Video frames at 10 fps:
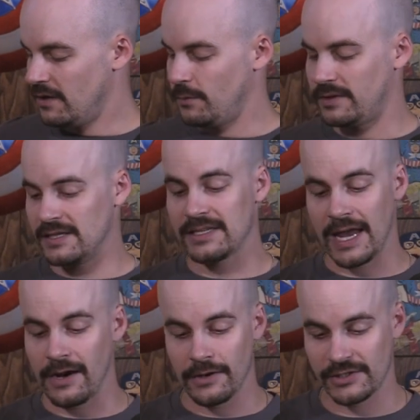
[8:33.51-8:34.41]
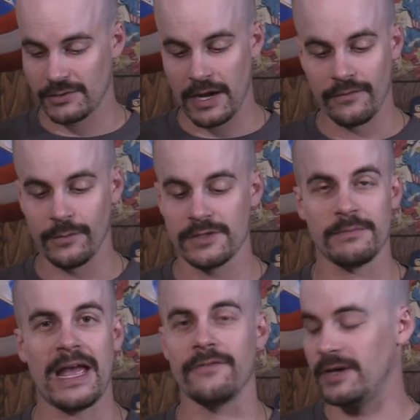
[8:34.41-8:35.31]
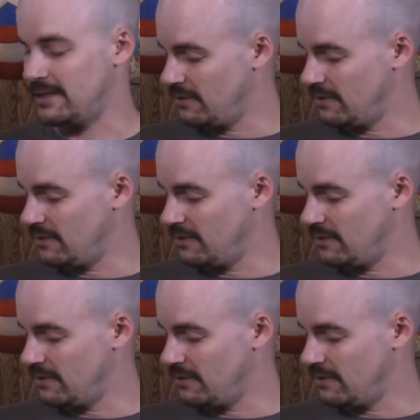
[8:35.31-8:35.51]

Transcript: with these KR Strikeforce Mavericks.